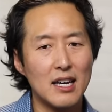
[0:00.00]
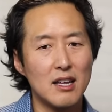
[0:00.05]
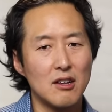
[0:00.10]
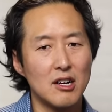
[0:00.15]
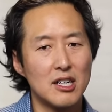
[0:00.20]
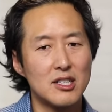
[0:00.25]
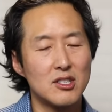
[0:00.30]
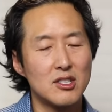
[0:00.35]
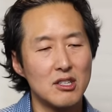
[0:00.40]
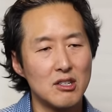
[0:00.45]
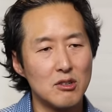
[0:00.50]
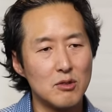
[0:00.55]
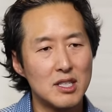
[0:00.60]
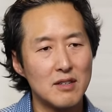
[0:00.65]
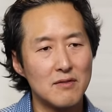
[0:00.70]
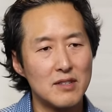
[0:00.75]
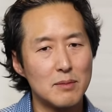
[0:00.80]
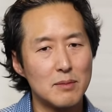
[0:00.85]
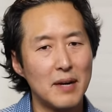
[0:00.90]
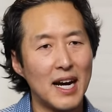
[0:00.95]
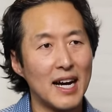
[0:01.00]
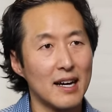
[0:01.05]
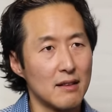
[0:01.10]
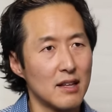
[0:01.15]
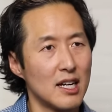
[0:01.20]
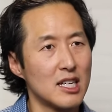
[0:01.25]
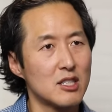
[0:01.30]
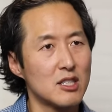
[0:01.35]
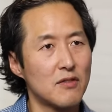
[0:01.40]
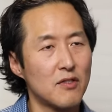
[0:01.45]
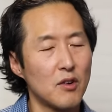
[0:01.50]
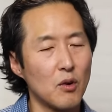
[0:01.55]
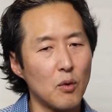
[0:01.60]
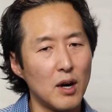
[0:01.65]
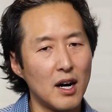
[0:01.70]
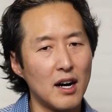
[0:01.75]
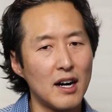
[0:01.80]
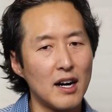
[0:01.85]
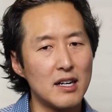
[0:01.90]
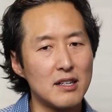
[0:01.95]
He lost the use of his back legs for a
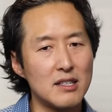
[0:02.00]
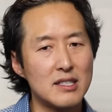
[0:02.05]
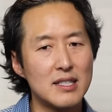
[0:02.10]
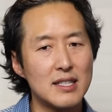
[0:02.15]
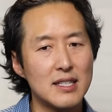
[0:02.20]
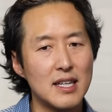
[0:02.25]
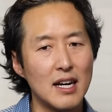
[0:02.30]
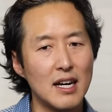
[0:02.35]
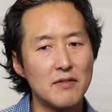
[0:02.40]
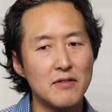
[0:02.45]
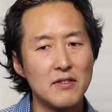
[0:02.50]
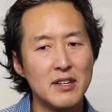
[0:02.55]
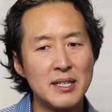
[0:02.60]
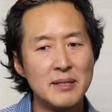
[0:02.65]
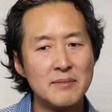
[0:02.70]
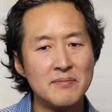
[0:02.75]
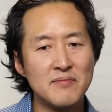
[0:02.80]
while and stuff.